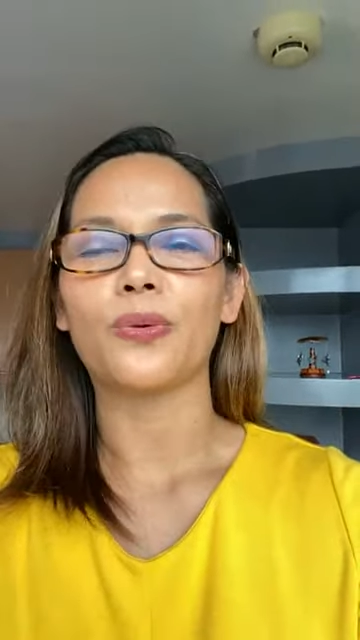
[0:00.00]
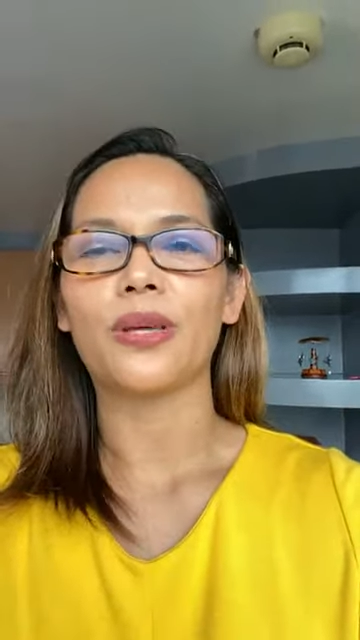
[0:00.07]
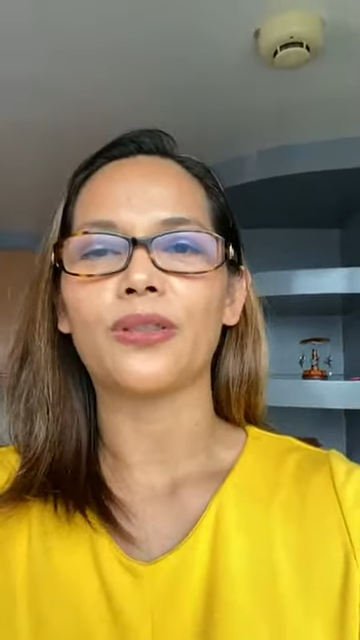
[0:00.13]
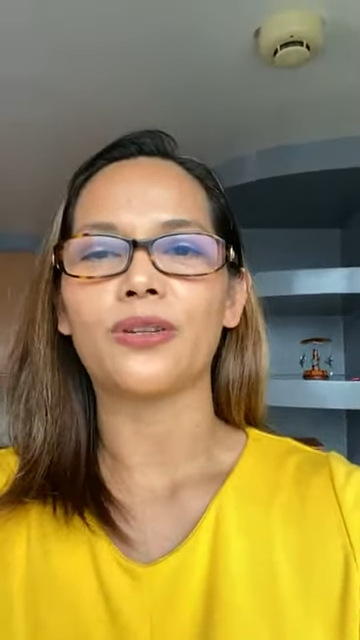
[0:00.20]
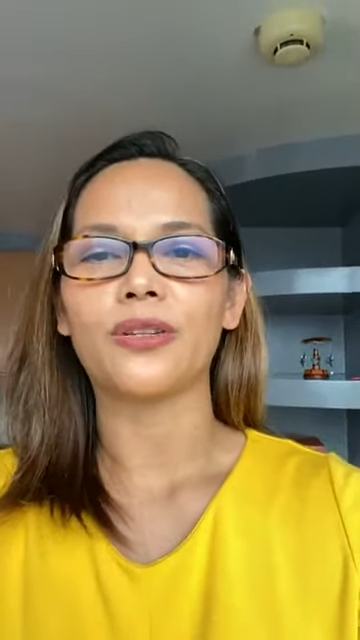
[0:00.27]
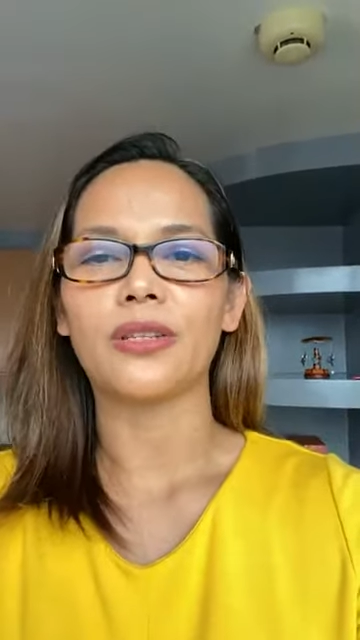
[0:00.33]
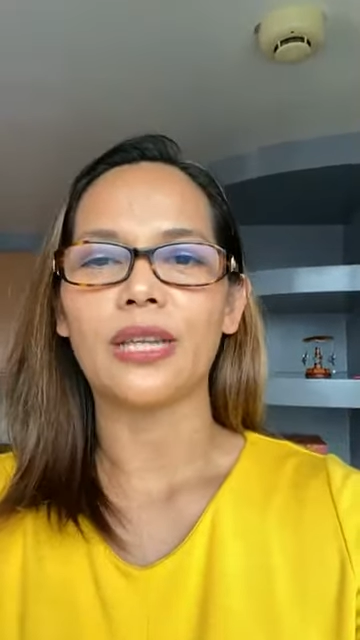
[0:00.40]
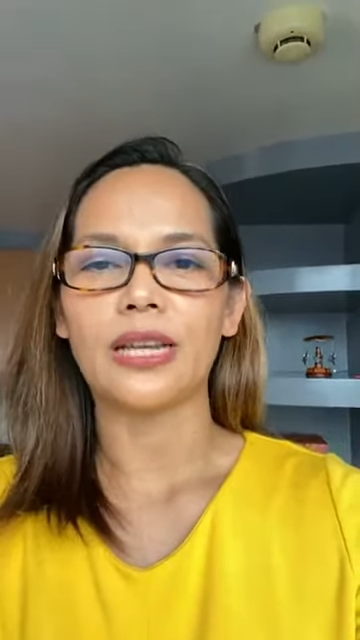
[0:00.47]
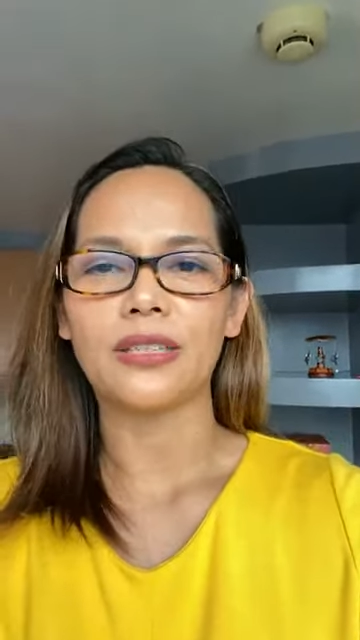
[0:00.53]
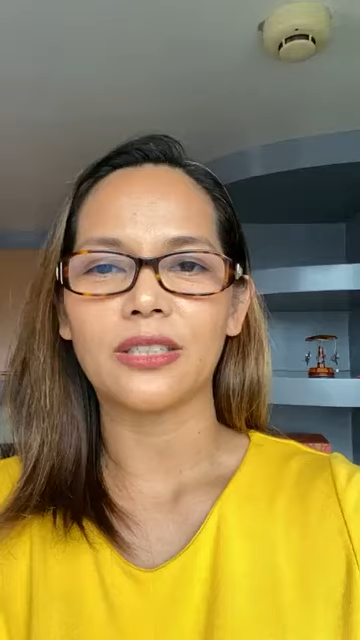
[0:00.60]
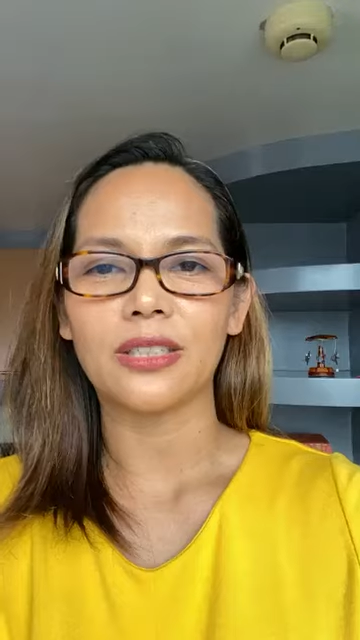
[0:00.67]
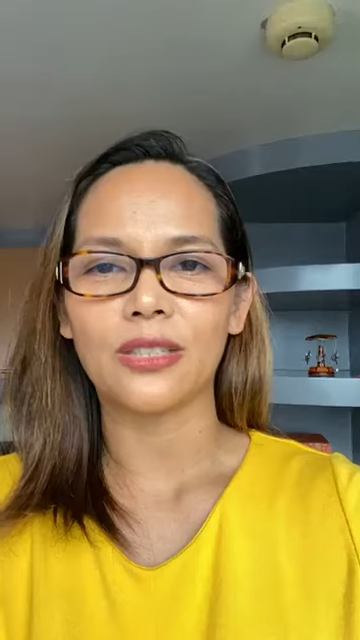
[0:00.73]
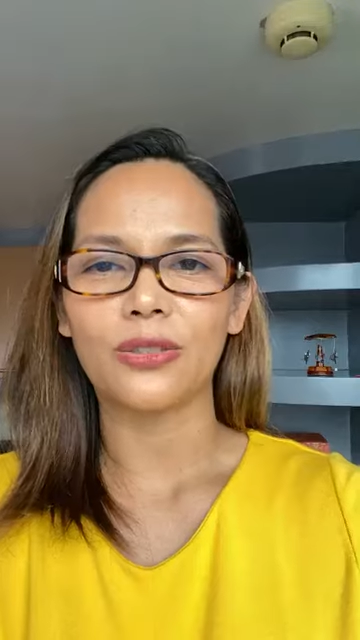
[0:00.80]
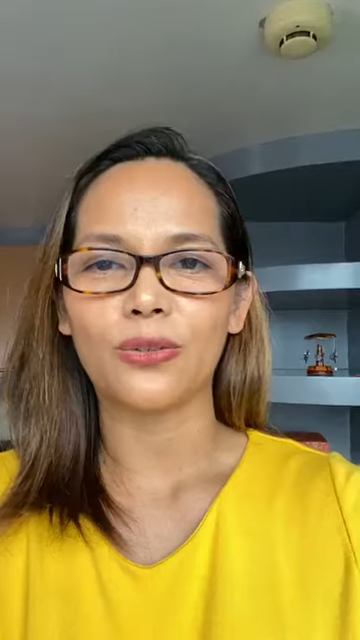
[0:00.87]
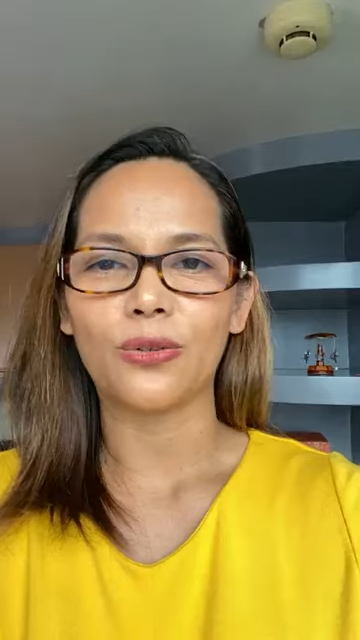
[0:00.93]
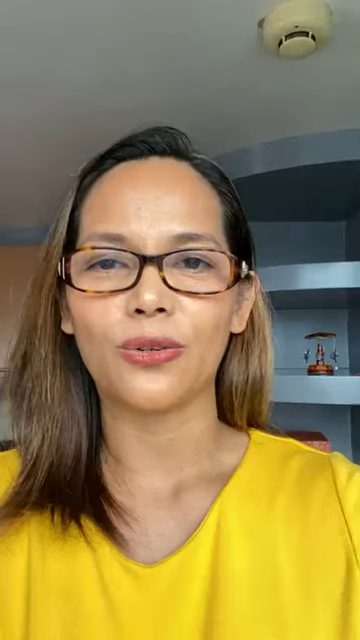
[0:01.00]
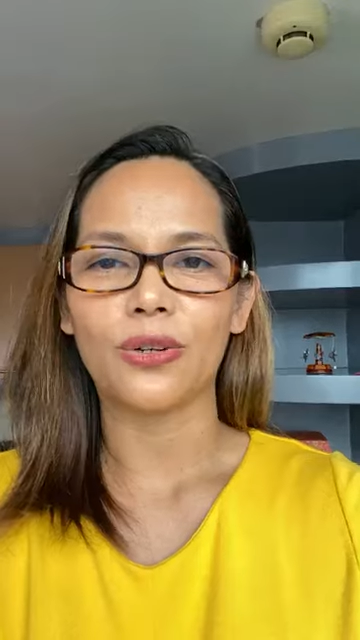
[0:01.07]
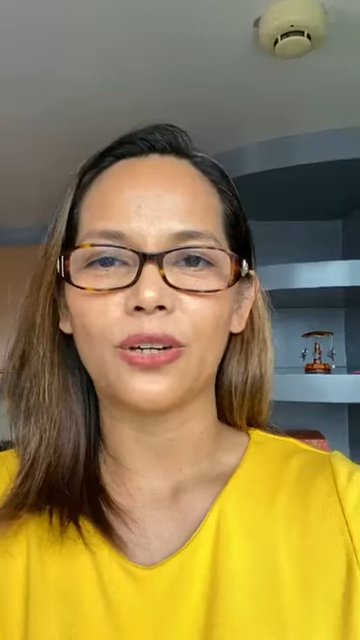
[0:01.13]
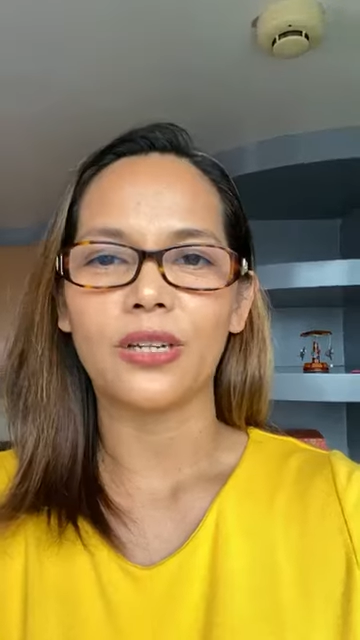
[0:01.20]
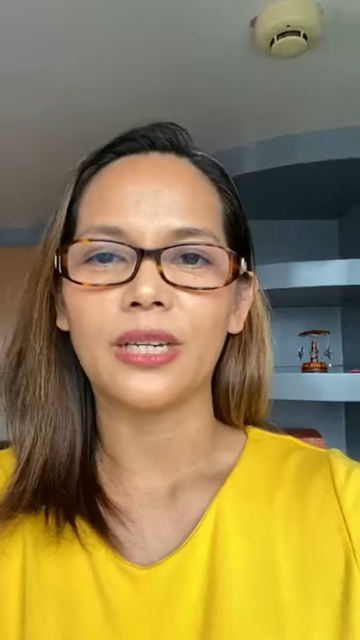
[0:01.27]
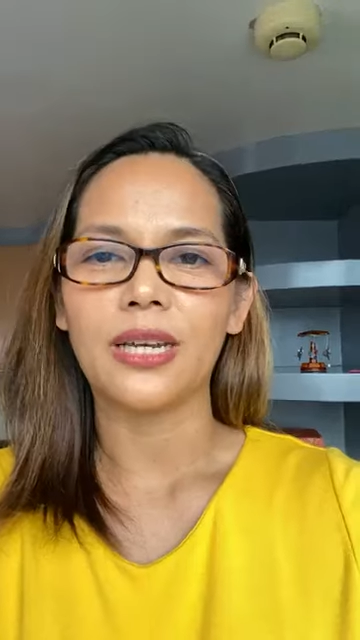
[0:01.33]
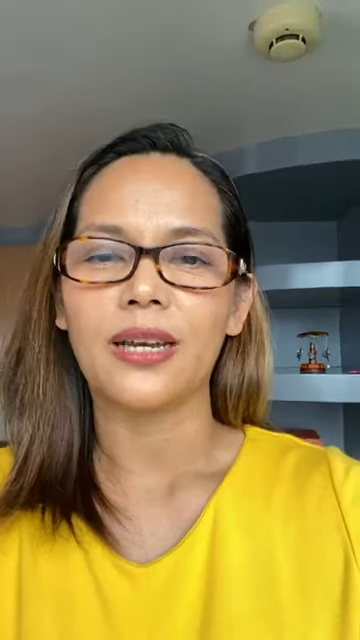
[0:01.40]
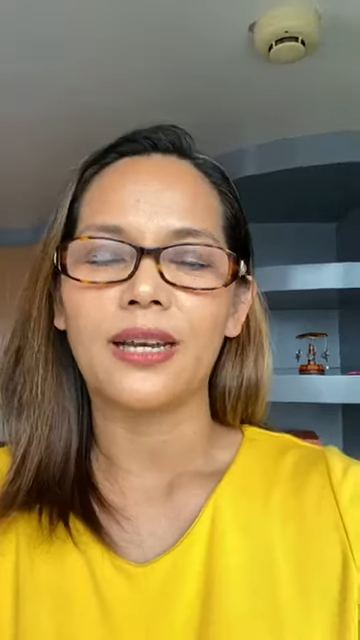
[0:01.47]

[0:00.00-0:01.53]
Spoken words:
whether that's your